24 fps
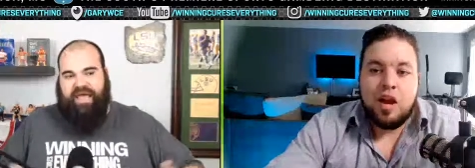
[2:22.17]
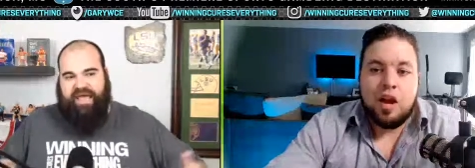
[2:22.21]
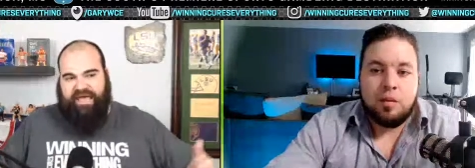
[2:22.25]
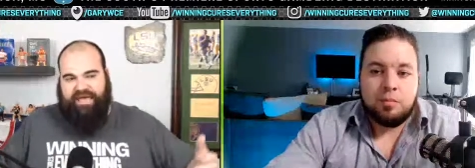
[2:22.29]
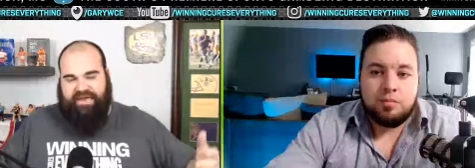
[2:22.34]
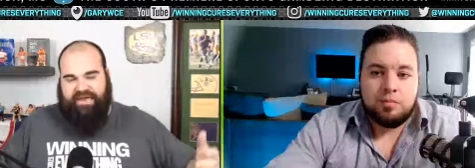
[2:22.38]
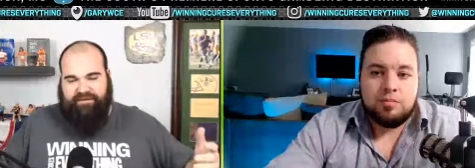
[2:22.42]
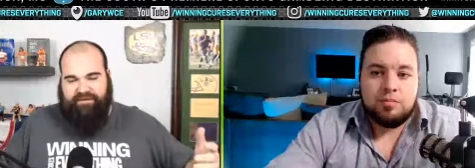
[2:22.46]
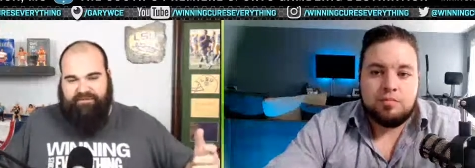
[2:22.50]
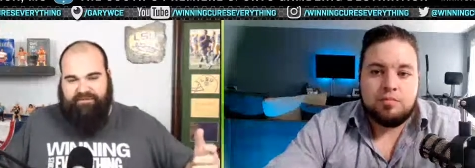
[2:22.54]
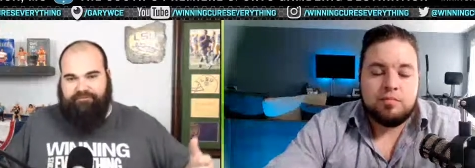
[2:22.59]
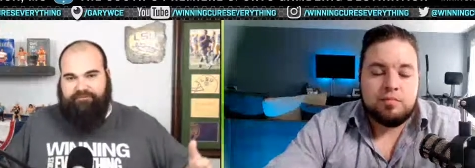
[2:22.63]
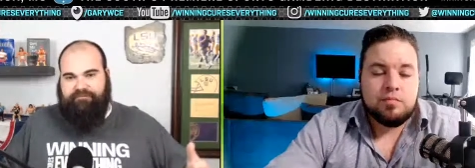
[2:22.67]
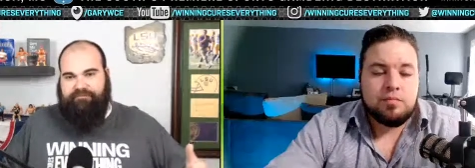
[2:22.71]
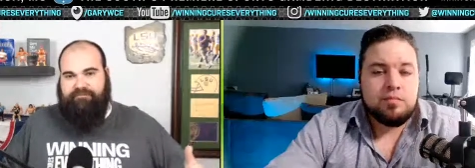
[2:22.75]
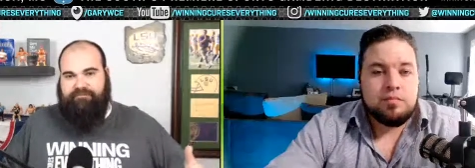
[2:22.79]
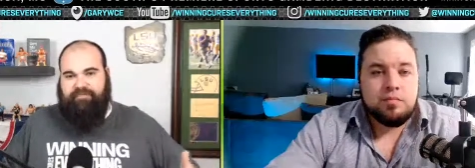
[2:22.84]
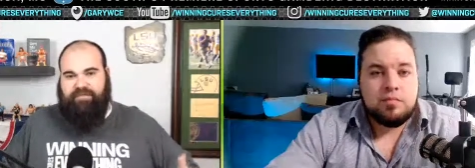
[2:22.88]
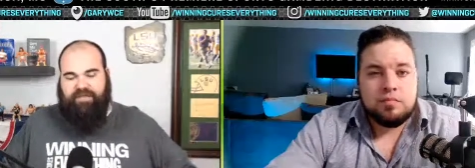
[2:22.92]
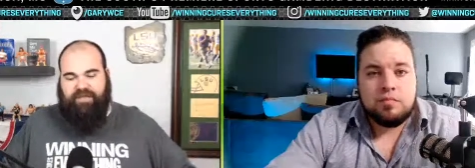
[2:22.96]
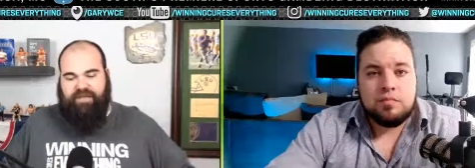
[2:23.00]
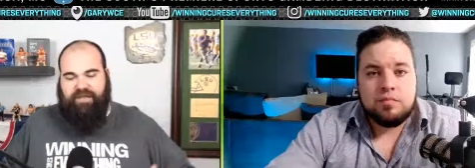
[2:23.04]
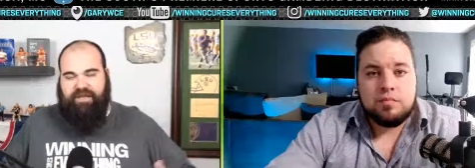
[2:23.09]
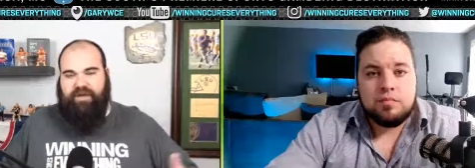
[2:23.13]
Speaker 1: and
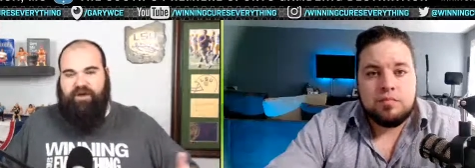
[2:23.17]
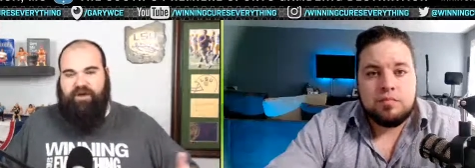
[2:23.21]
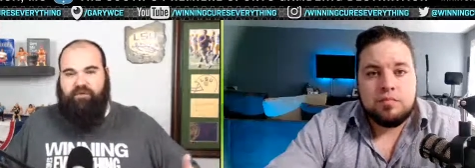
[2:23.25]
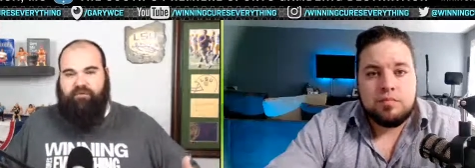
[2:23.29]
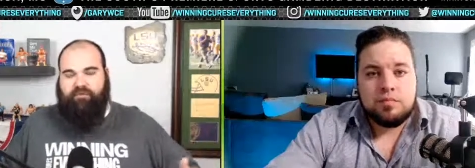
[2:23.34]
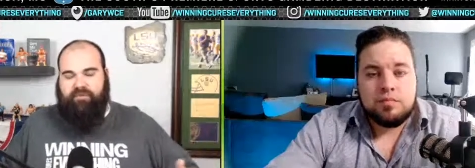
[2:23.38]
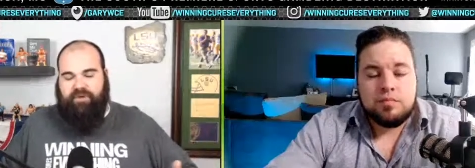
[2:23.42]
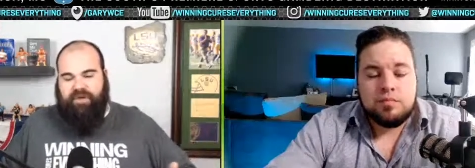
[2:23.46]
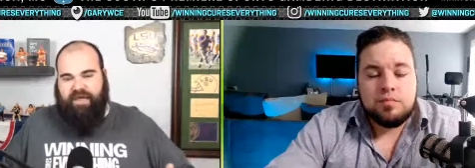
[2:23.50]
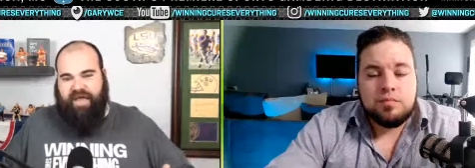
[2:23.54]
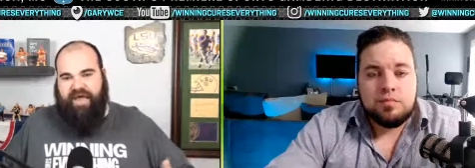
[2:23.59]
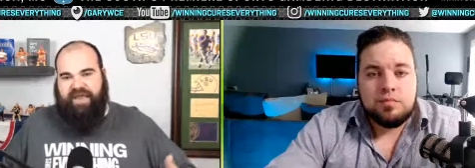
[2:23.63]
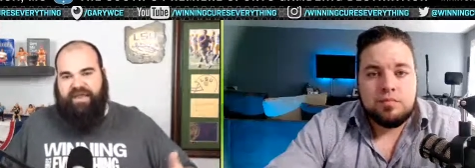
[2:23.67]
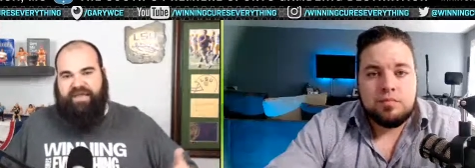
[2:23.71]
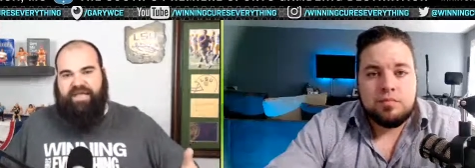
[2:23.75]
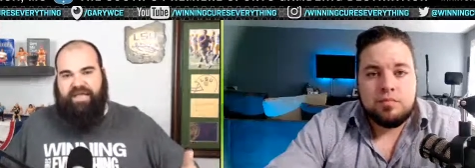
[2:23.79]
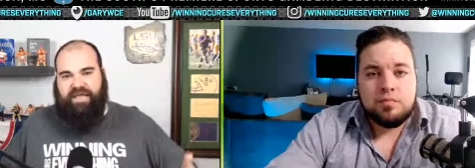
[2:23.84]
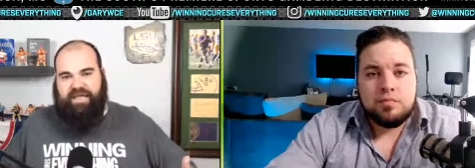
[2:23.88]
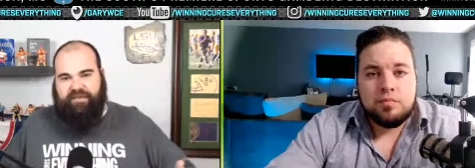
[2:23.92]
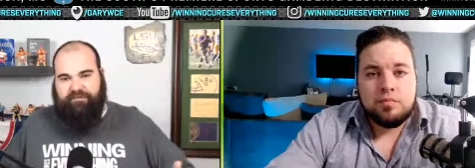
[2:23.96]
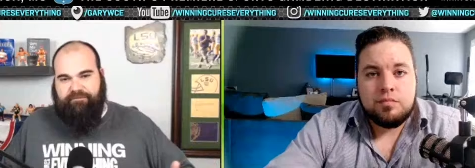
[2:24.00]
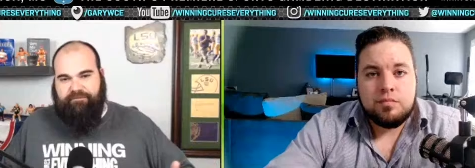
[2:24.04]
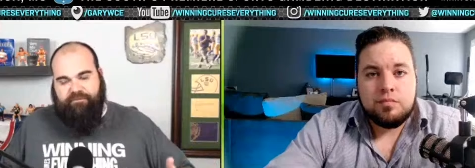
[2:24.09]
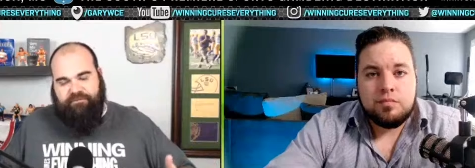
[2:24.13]
you know kind of
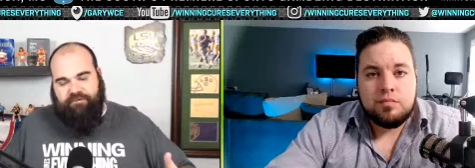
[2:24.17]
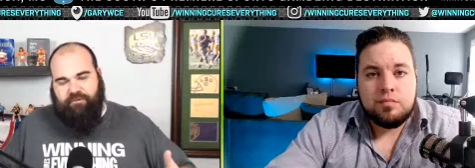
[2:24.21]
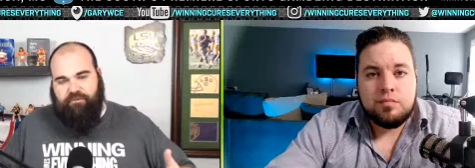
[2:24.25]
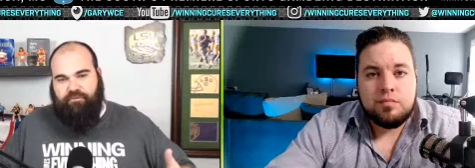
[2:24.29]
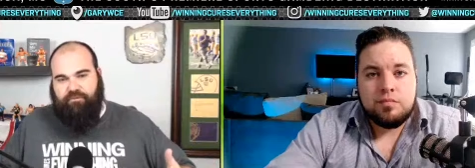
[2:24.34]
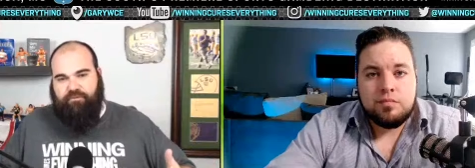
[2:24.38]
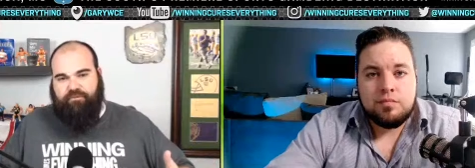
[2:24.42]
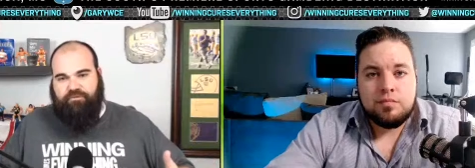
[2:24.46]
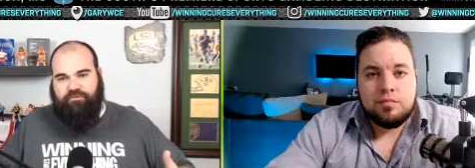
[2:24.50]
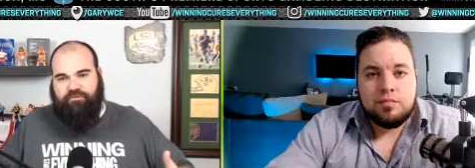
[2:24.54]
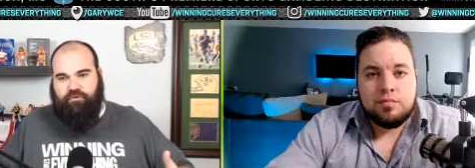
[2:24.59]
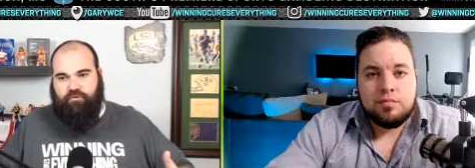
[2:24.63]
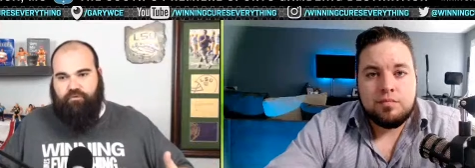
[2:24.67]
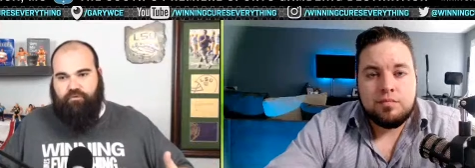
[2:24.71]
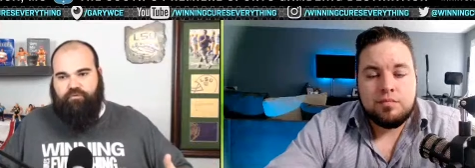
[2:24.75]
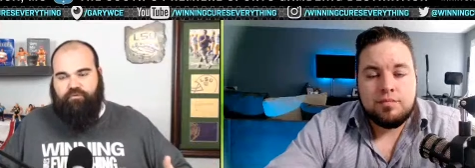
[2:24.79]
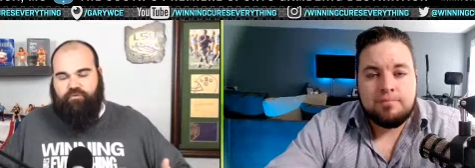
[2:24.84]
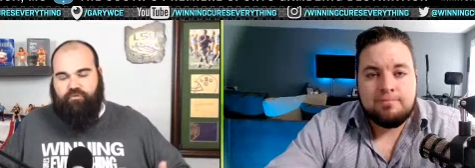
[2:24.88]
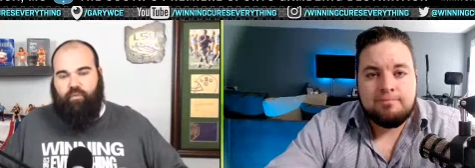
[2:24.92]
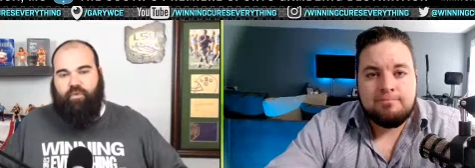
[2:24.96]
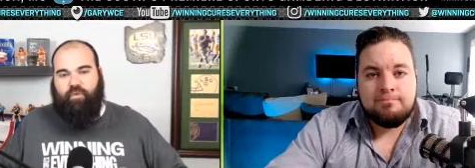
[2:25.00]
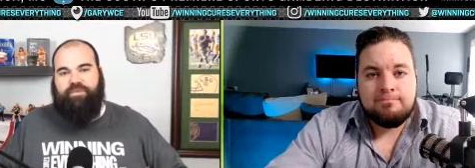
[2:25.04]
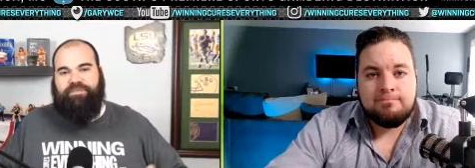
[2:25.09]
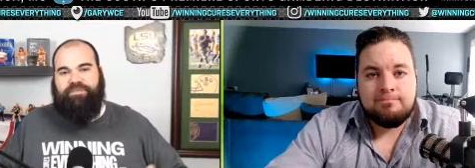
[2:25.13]
came to to
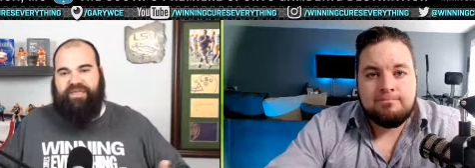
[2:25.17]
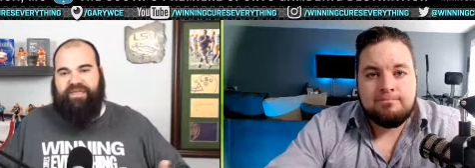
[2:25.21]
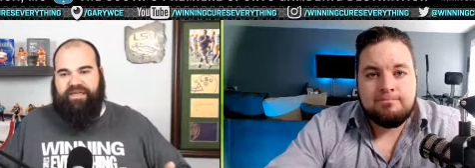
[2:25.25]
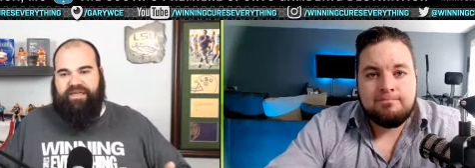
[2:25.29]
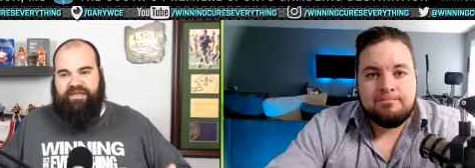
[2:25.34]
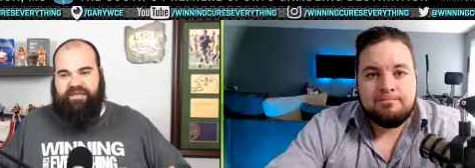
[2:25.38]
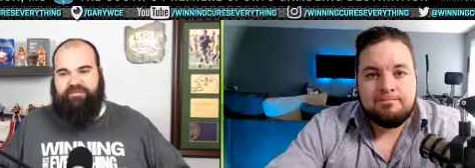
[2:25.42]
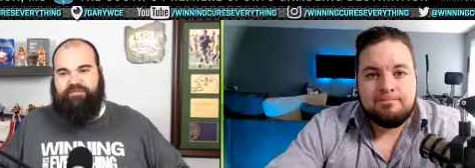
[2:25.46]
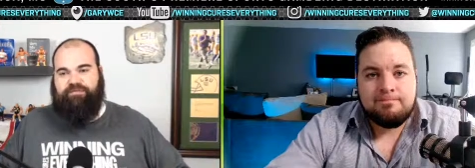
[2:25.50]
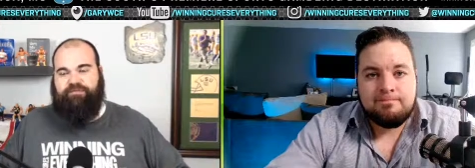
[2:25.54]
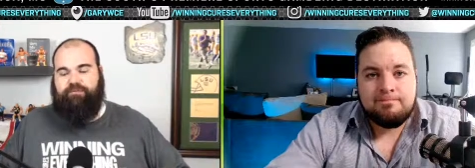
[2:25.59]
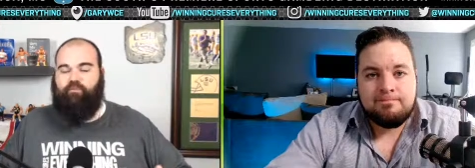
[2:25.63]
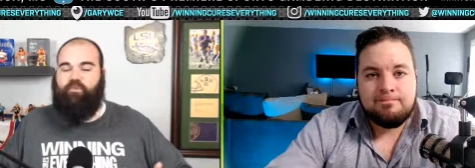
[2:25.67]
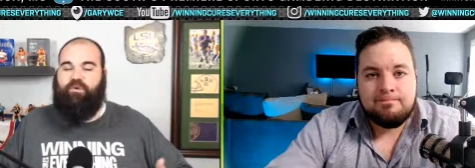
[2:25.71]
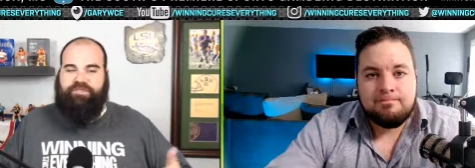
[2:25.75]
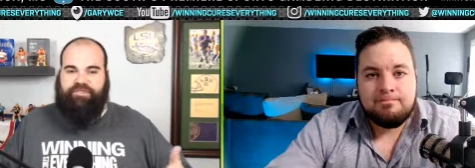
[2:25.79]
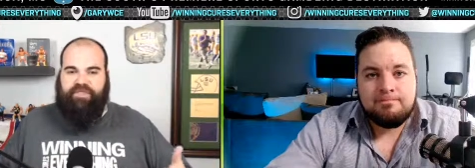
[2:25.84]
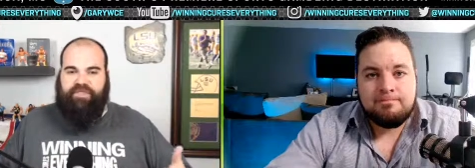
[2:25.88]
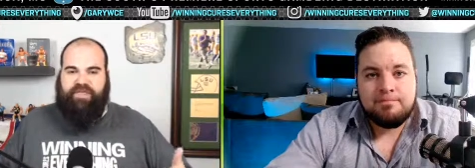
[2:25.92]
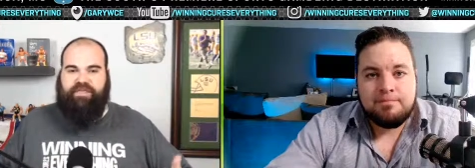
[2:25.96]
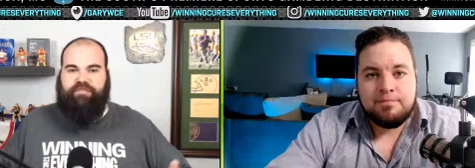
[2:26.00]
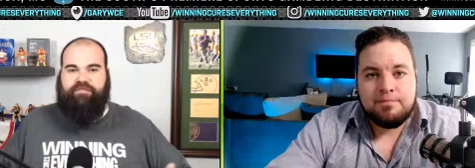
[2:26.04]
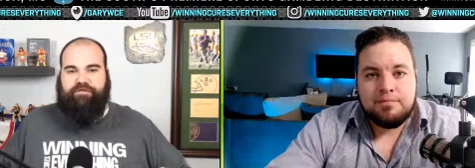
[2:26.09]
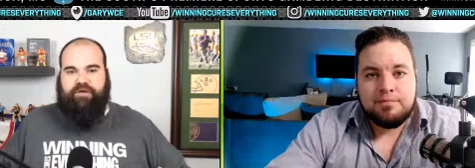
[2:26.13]
to what they we
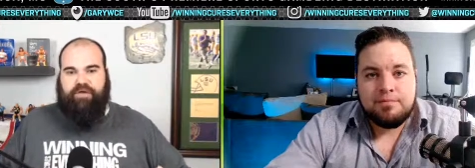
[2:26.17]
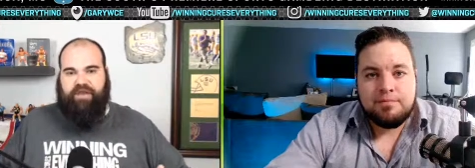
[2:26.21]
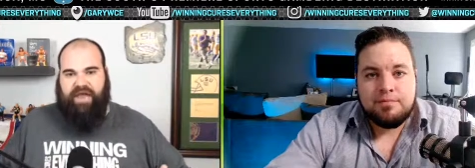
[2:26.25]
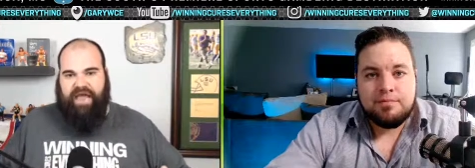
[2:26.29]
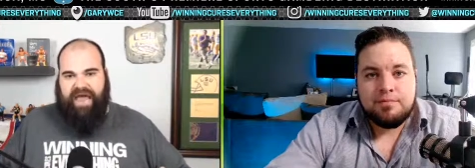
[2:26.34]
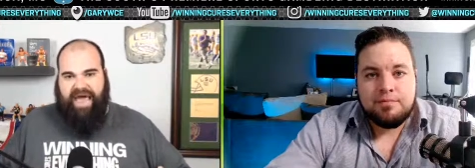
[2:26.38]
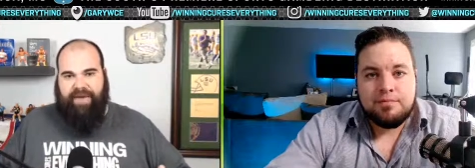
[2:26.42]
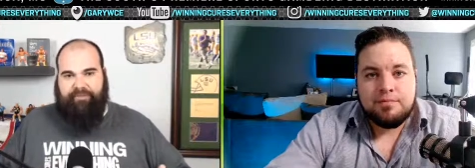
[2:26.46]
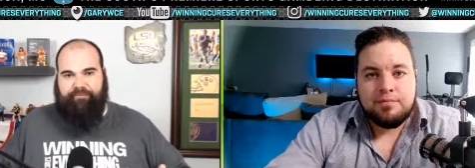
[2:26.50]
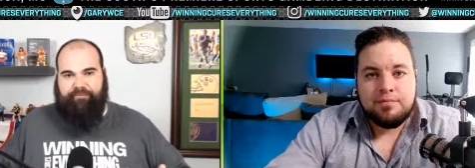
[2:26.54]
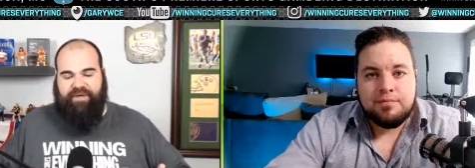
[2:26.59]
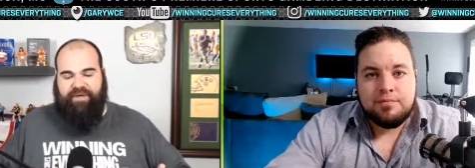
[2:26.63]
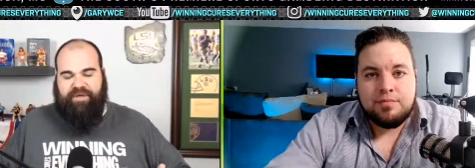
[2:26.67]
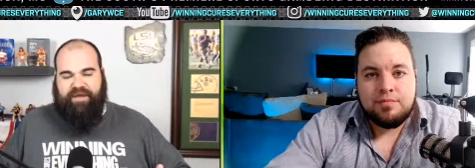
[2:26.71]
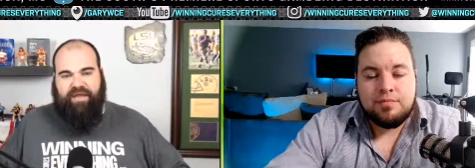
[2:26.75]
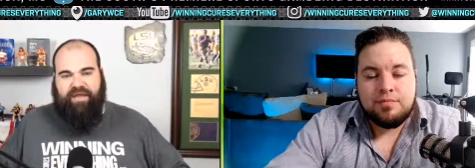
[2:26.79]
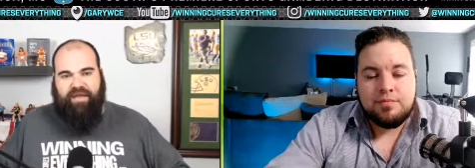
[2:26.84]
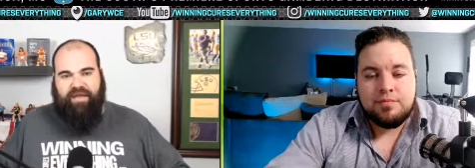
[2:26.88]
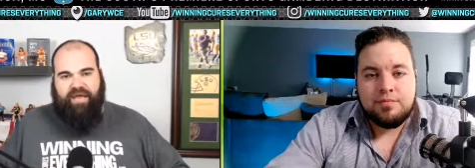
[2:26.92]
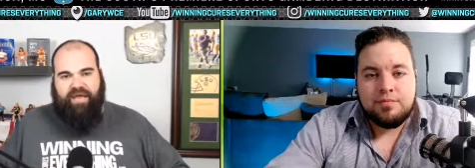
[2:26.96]
think is going to happen